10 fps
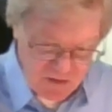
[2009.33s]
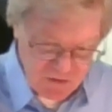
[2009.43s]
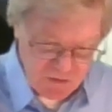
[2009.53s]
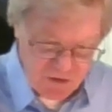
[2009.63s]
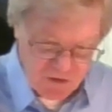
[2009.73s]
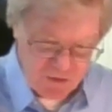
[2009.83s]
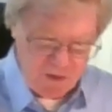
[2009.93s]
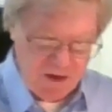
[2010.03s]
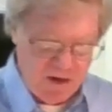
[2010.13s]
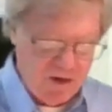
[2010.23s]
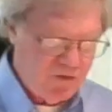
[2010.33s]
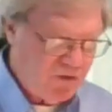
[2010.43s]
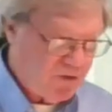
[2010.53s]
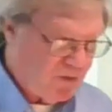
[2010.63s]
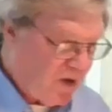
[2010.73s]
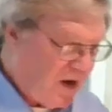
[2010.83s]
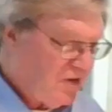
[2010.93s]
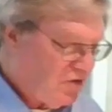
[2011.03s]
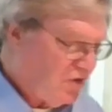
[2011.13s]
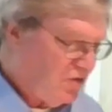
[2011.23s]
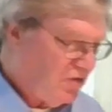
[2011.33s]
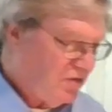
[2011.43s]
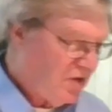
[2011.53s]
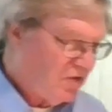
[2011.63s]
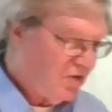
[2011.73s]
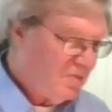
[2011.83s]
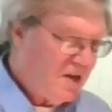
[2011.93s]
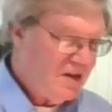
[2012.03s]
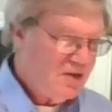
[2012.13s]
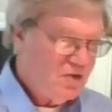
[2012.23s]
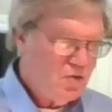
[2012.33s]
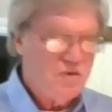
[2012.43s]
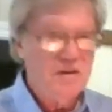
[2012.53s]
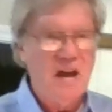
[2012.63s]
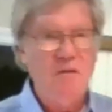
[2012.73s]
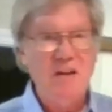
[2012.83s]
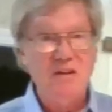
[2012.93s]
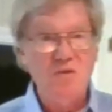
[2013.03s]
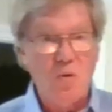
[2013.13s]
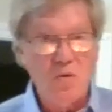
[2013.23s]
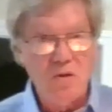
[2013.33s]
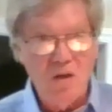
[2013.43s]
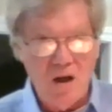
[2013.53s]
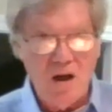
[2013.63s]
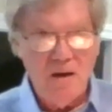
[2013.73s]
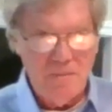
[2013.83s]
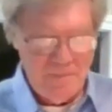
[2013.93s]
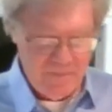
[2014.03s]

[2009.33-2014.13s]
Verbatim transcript: So just because you're righteous doesn't mean you can now ignore the law.